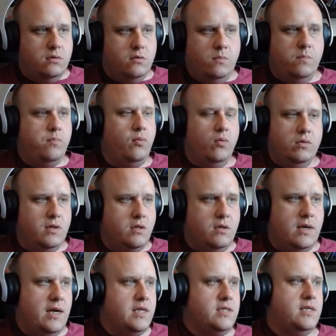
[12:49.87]
You're bored, and you're
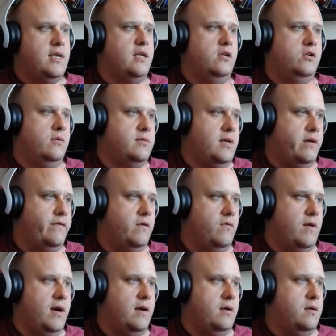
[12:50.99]
like, let's take the helicopter out for a
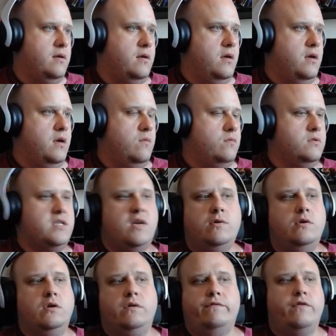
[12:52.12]
ride. We'll say we're
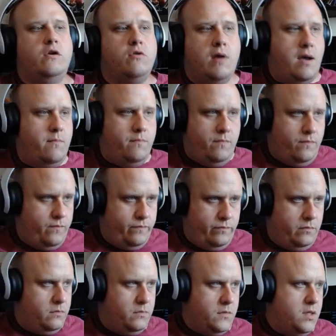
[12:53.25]
looking for crime.
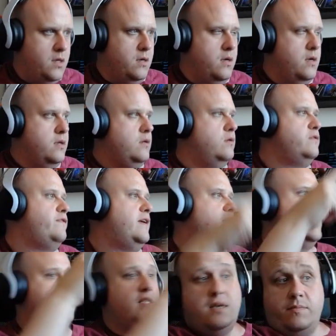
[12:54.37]
We'll fly to
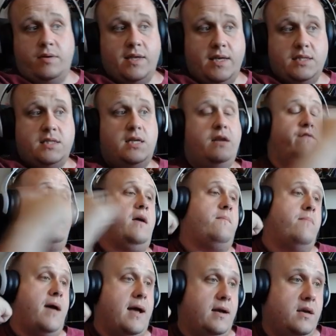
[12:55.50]
that same place and they fly
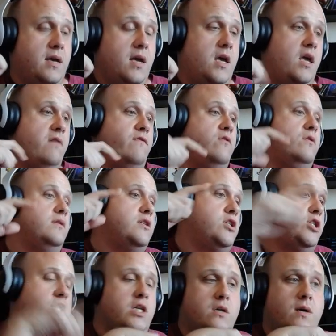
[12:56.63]
back. If you know there's
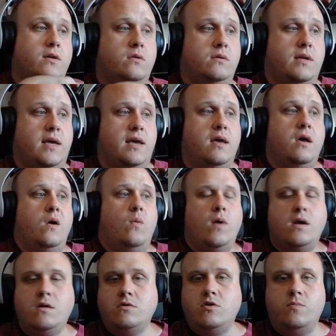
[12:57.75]
shit going on there,
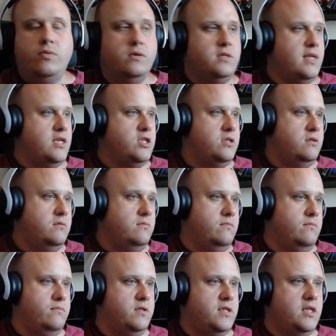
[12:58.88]
why don't you put station
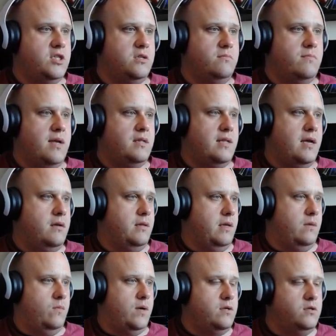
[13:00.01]
station man down there?
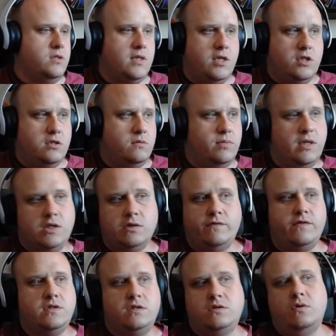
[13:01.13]
Why don't you station police
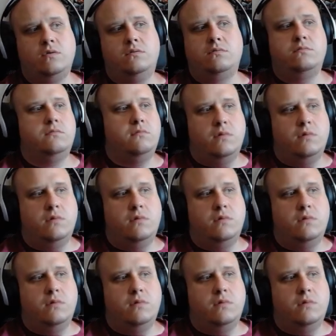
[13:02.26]
officers on